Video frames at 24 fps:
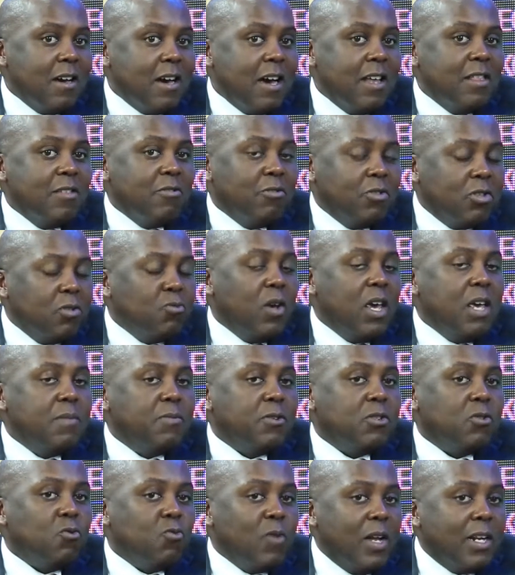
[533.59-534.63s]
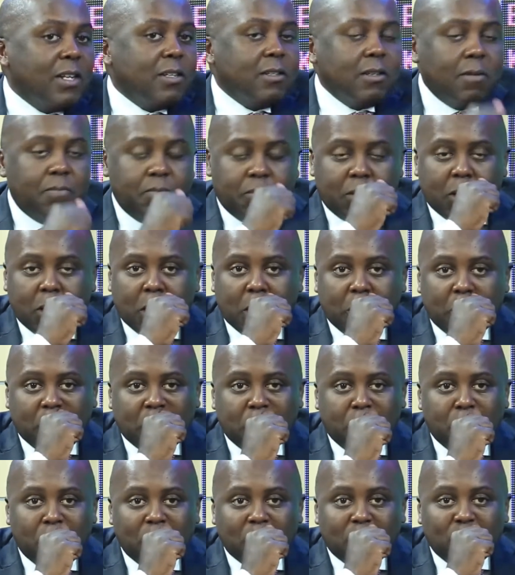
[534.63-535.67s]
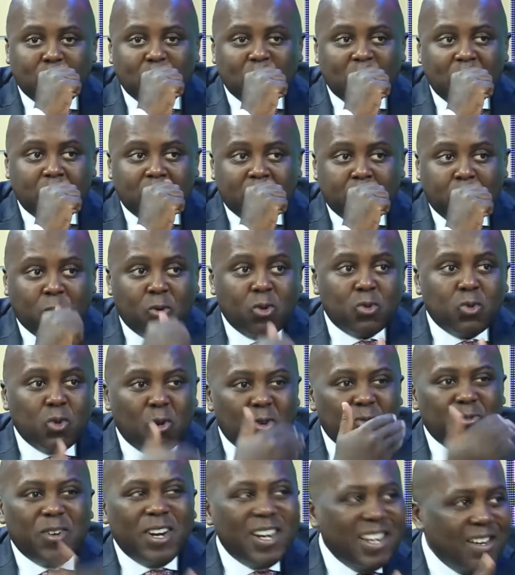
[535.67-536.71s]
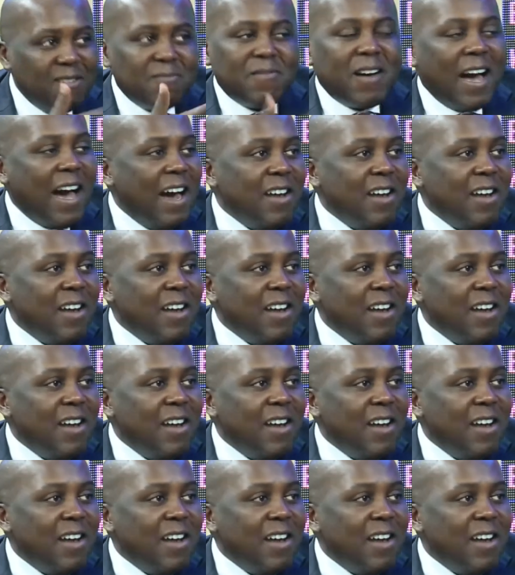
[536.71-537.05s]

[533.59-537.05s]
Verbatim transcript: and the reason we're able to welcome the risk-based regime is because we already